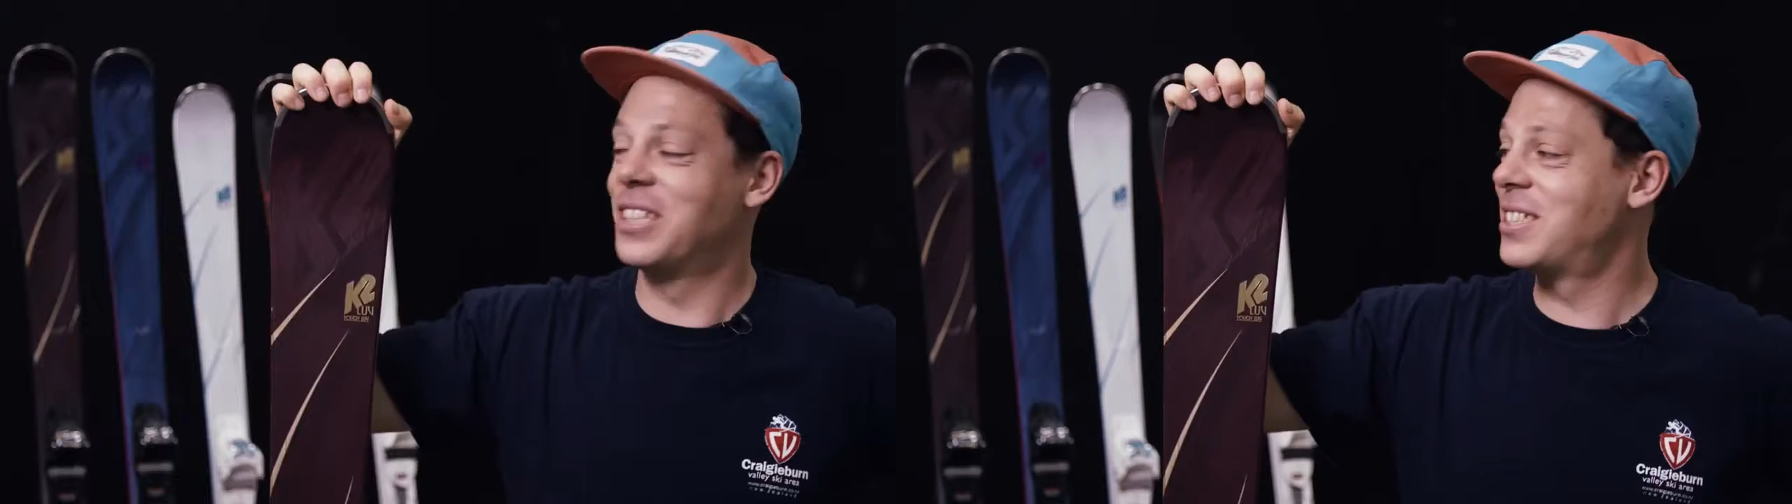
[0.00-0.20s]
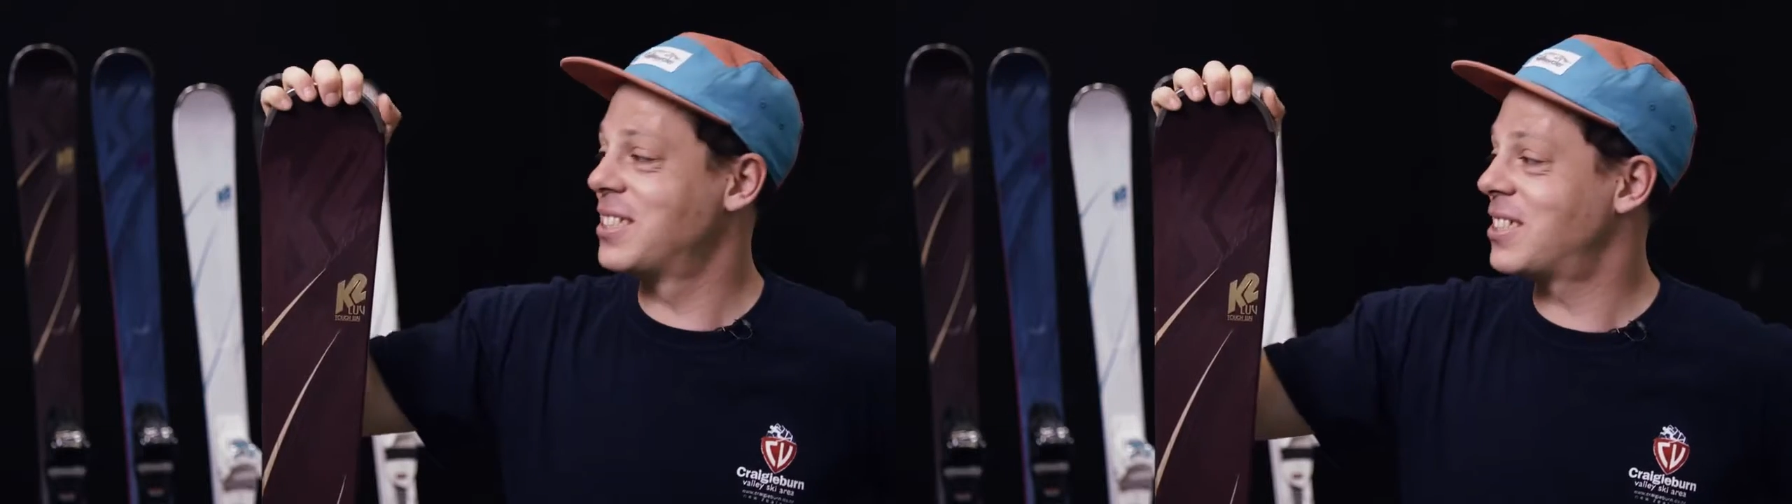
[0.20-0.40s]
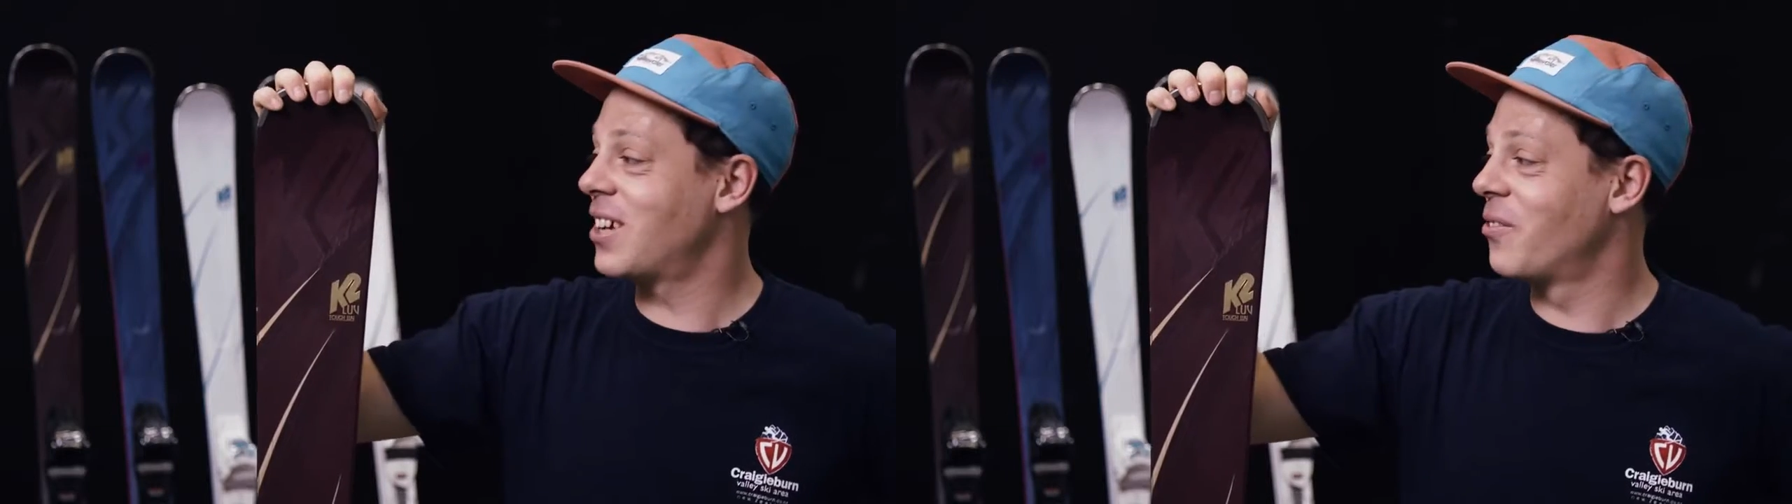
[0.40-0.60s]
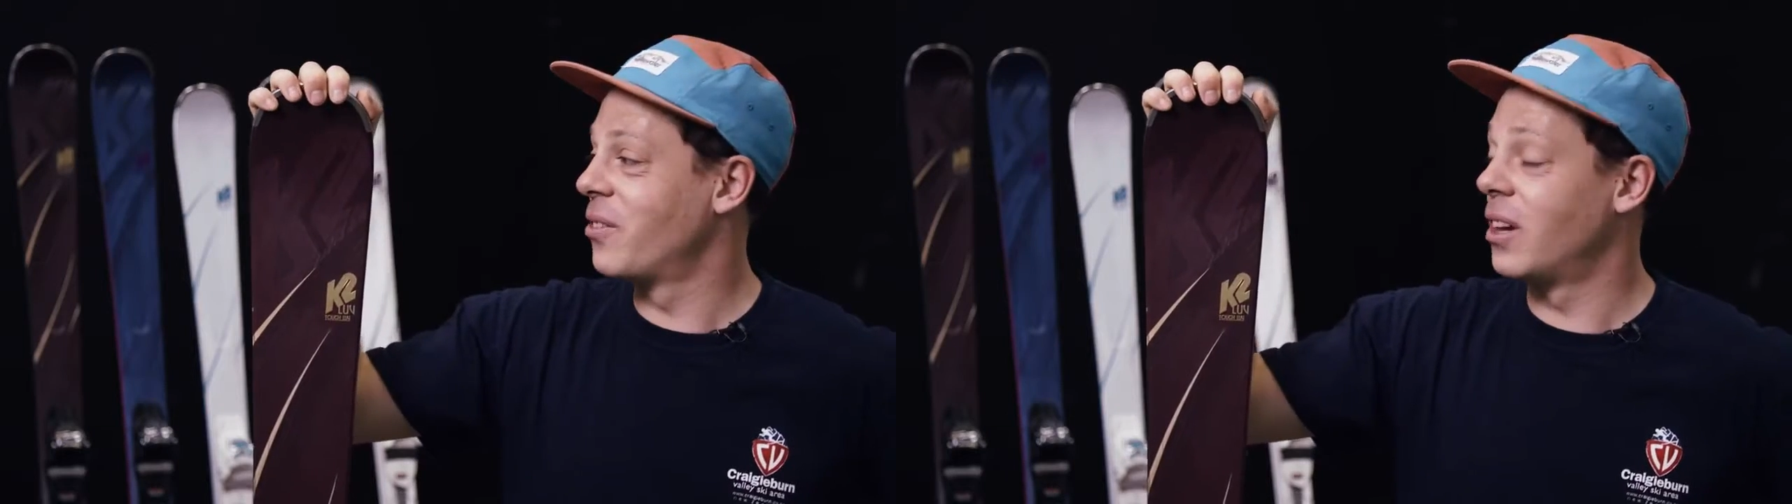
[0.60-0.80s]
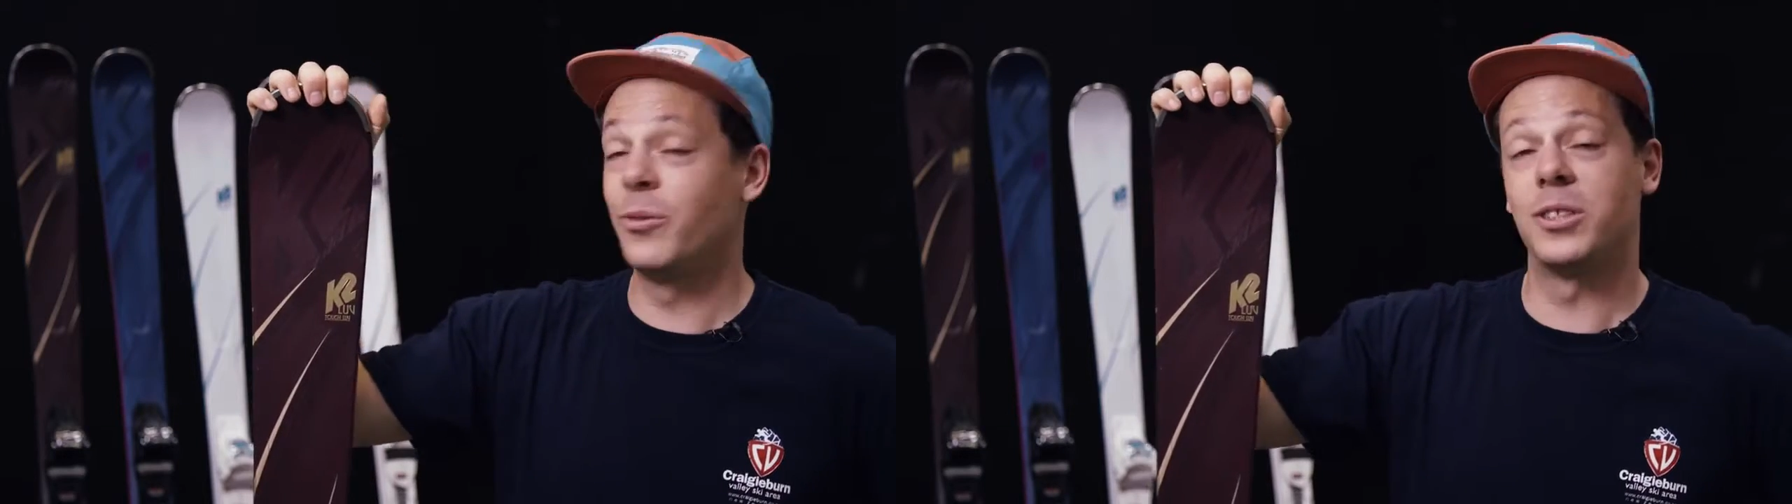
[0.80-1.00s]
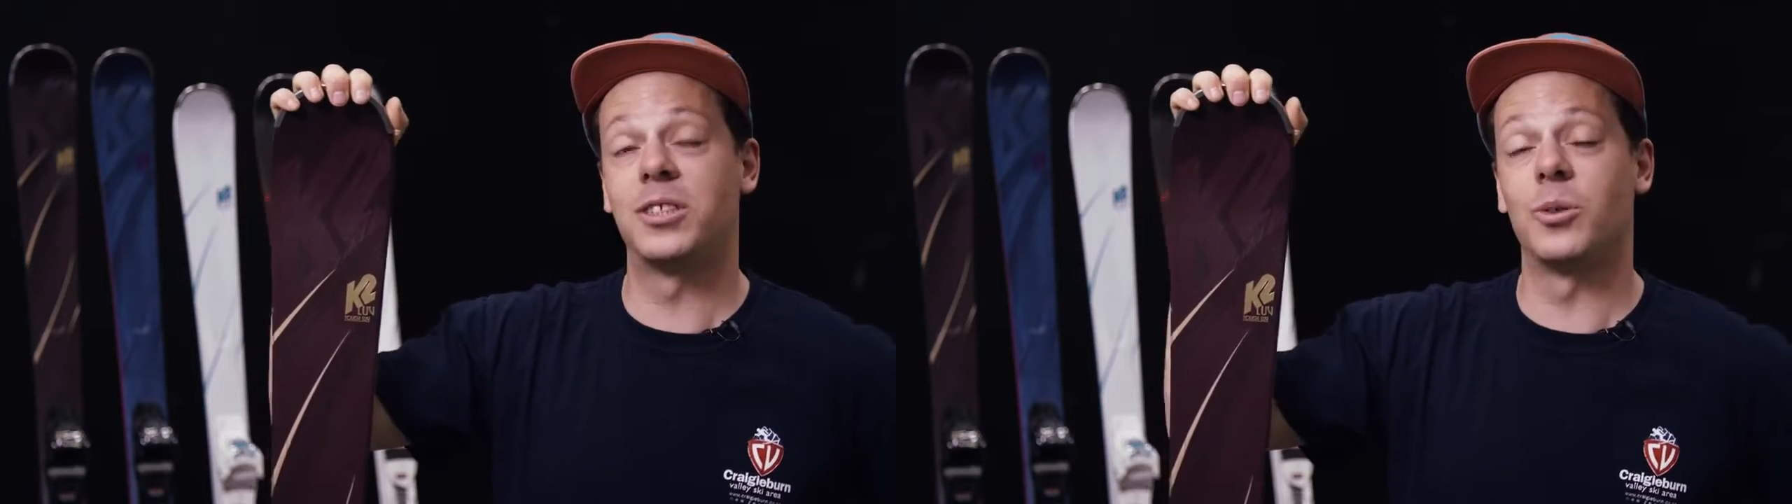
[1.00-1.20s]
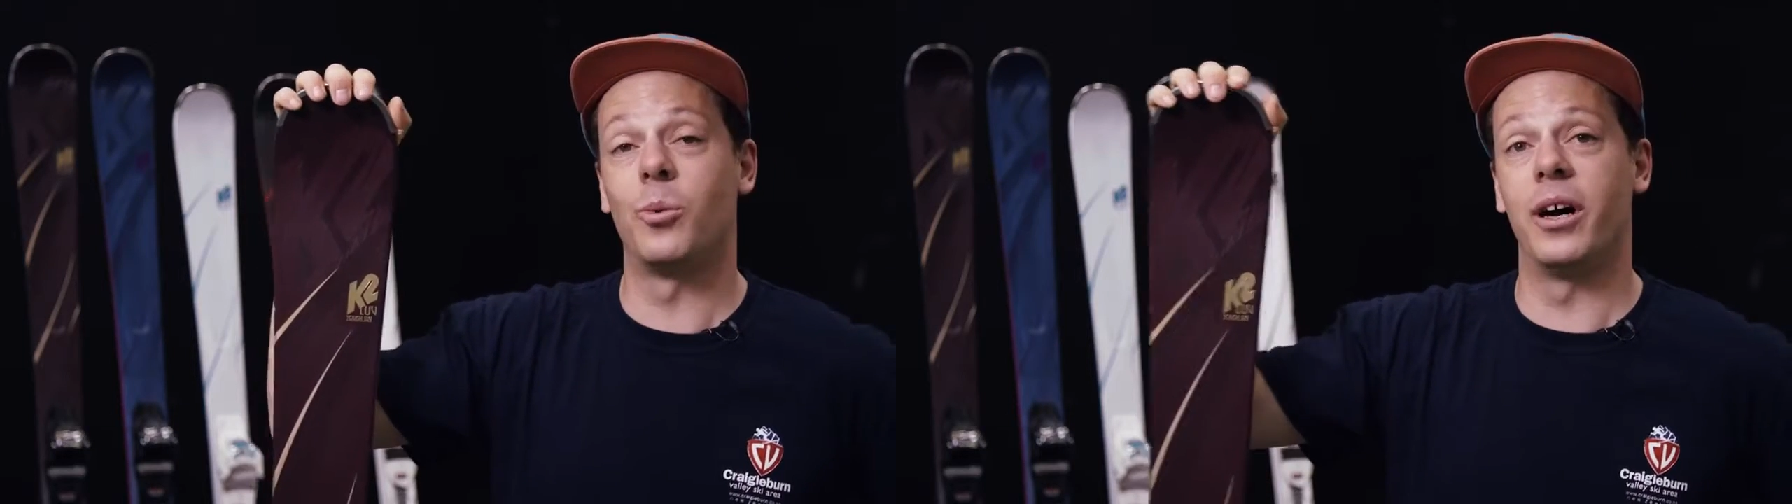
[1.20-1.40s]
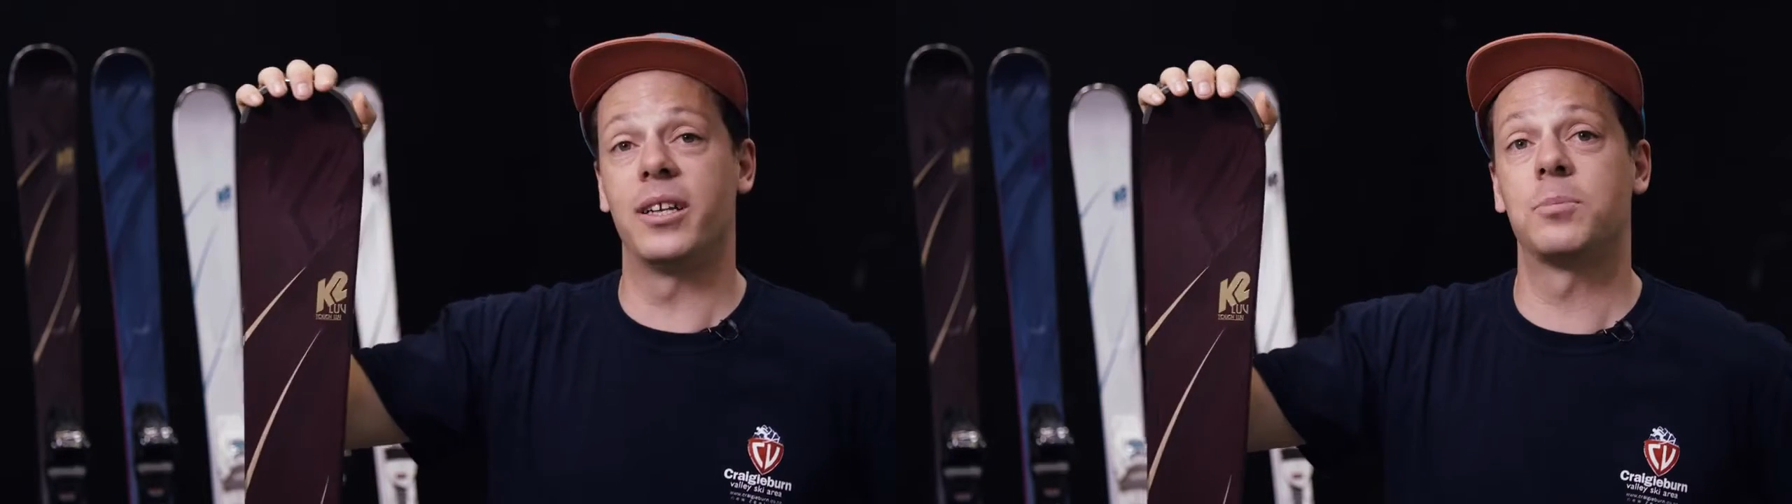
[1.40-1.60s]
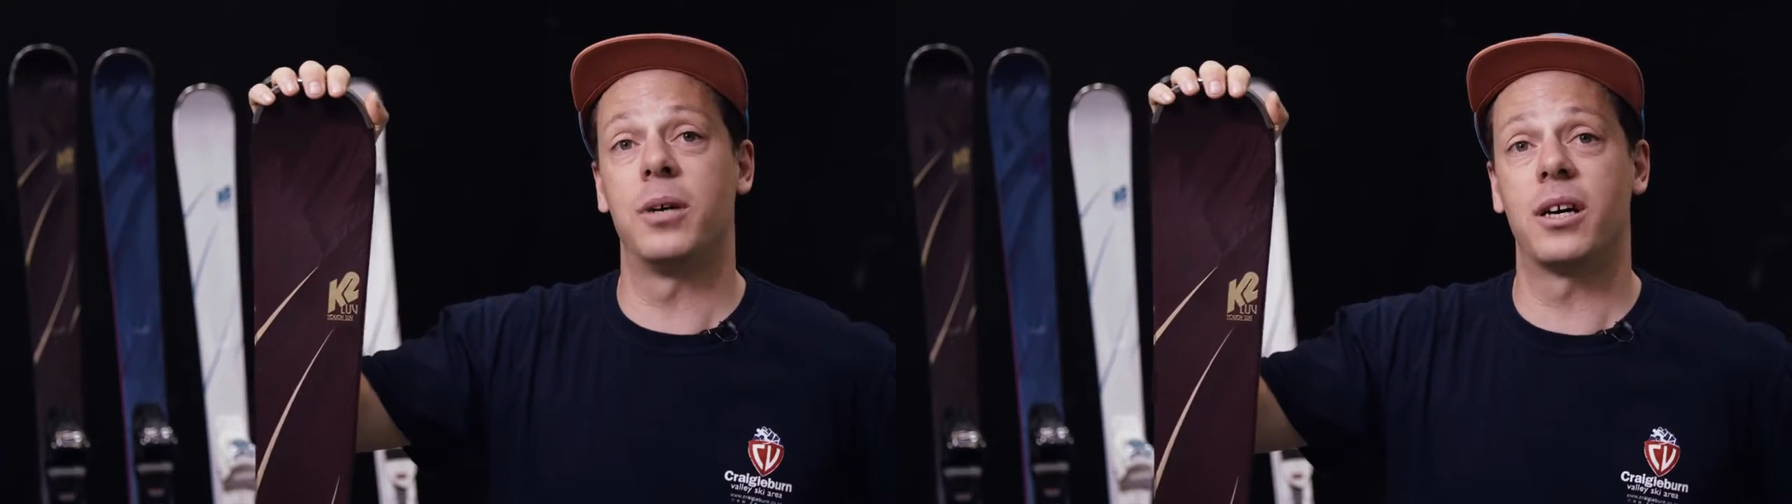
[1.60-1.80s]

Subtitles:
This is the Tough Luv, which is the widest